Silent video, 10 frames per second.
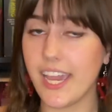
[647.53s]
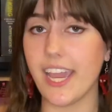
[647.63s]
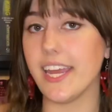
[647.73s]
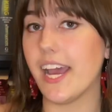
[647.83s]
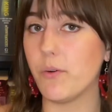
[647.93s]

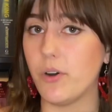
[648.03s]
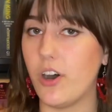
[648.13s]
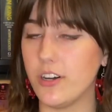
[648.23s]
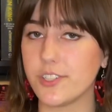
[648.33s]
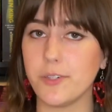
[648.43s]
and I will
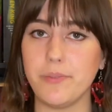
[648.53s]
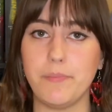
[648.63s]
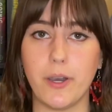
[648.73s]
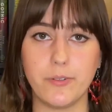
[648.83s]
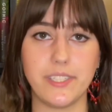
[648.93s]
also be
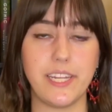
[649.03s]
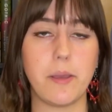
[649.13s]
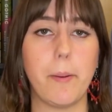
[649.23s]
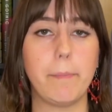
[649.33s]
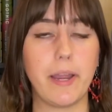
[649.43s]

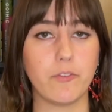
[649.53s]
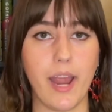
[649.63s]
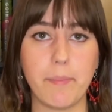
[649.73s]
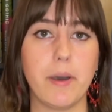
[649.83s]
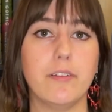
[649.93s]
posting my
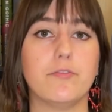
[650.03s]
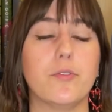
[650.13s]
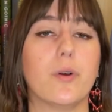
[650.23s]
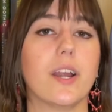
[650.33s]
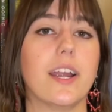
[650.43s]
wrap up
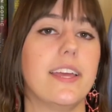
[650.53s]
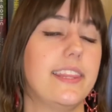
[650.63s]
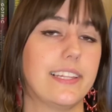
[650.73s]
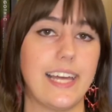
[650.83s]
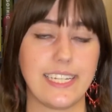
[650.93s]
for
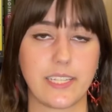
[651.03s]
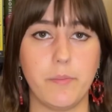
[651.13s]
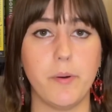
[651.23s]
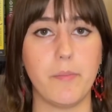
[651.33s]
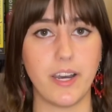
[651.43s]
the last
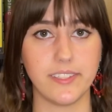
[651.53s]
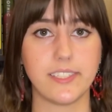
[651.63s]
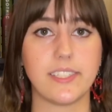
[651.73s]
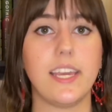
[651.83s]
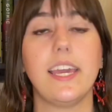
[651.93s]
couple
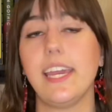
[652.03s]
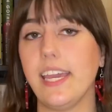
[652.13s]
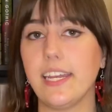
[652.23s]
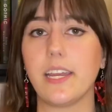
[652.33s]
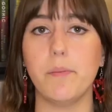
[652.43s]
months
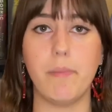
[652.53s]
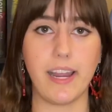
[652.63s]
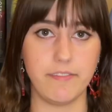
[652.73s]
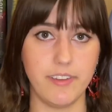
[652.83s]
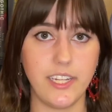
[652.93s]
in a
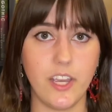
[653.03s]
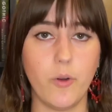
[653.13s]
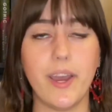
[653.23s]
combined video,